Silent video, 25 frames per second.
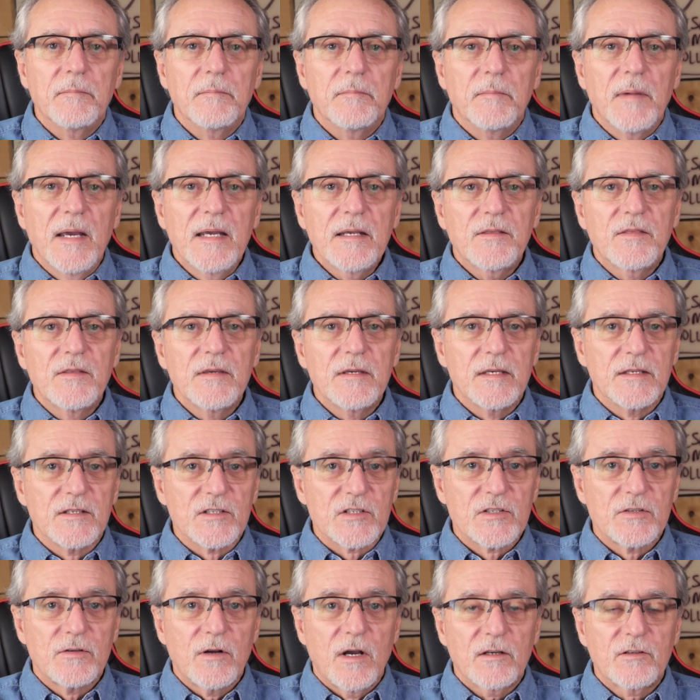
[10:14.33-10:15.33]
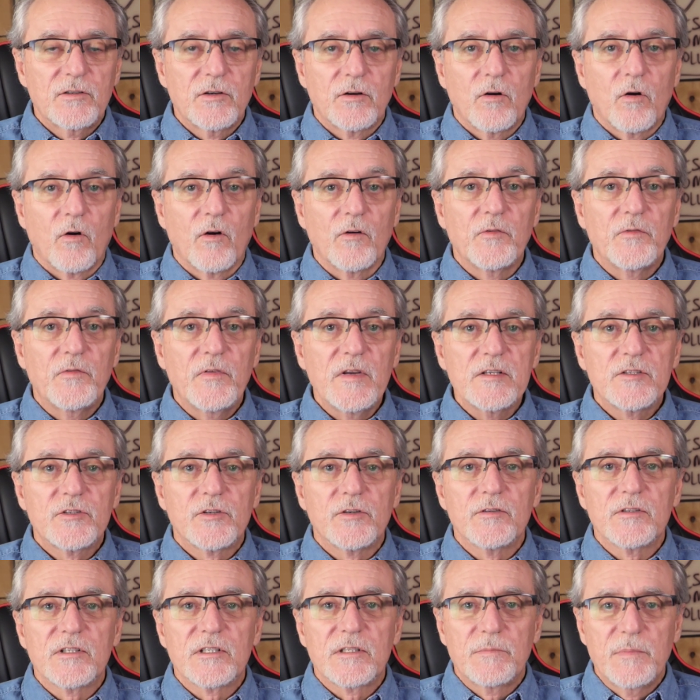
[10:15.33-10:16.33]
Make the instructor or
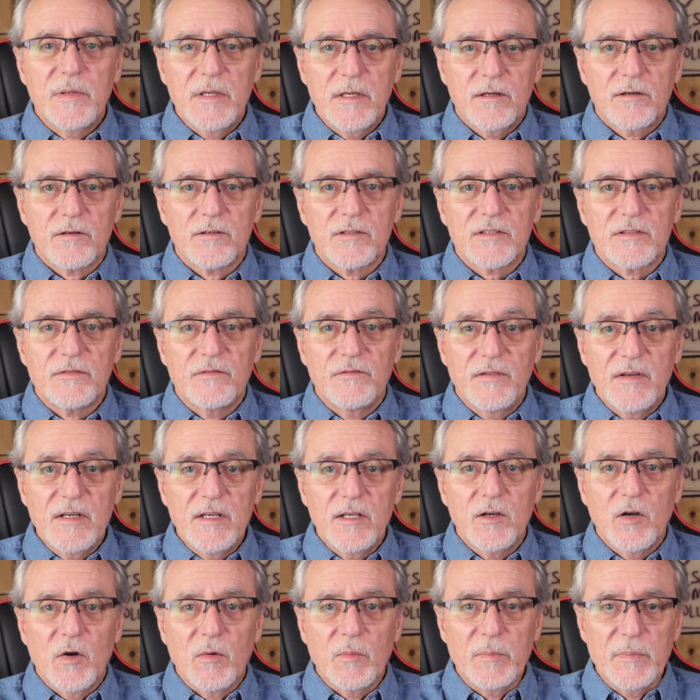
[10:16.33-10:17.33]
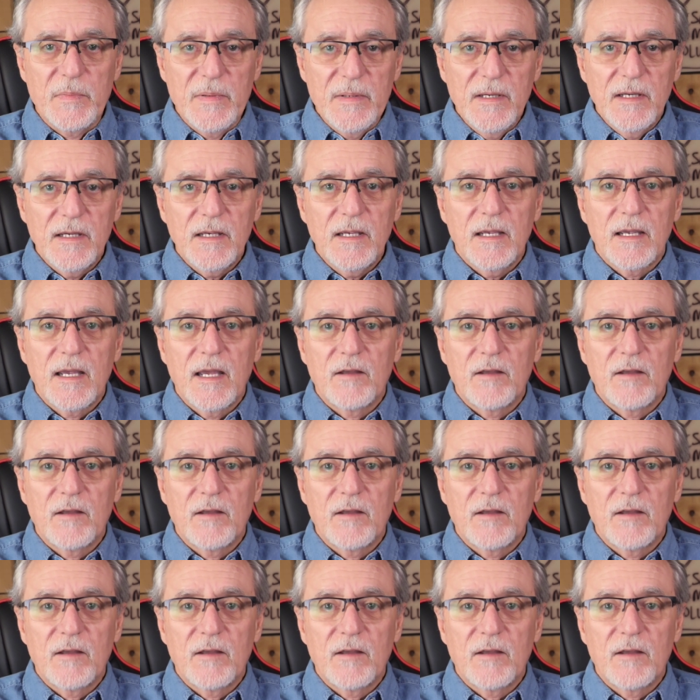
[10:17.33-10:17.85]
featured speaker's video big